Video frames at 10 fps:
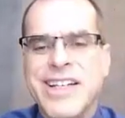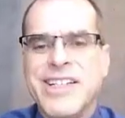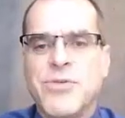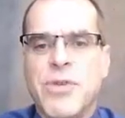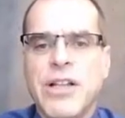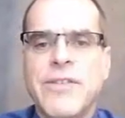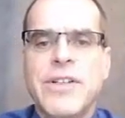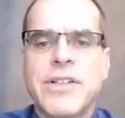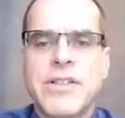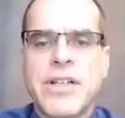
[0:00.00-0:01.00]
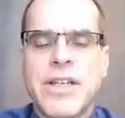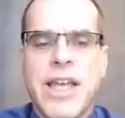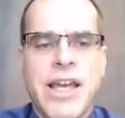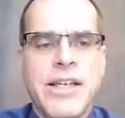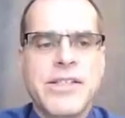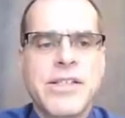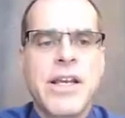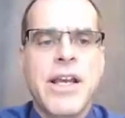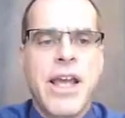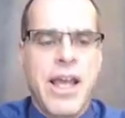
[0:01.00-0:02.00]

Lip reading: it is relevant to the case,